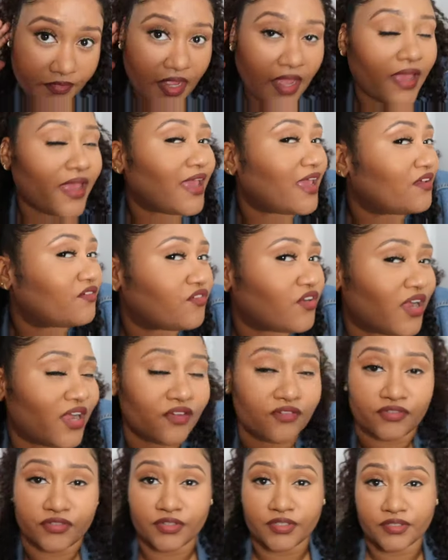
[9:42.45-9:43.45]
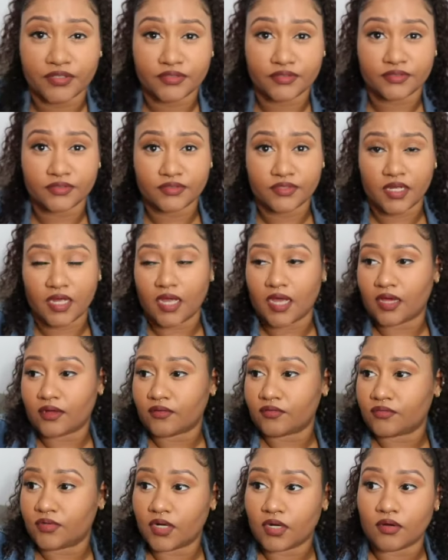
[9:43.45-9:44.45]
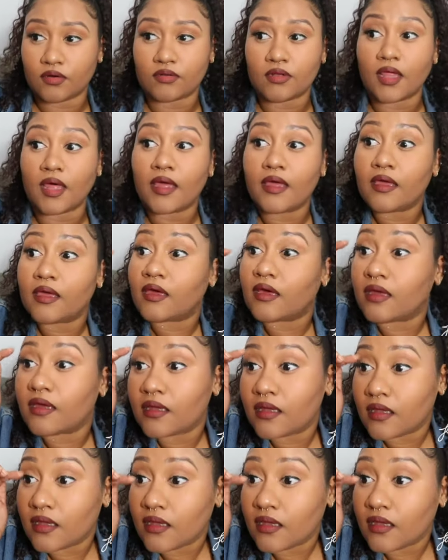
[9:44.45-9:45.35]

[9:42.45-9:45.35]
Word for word: an A for effort. I don't know, like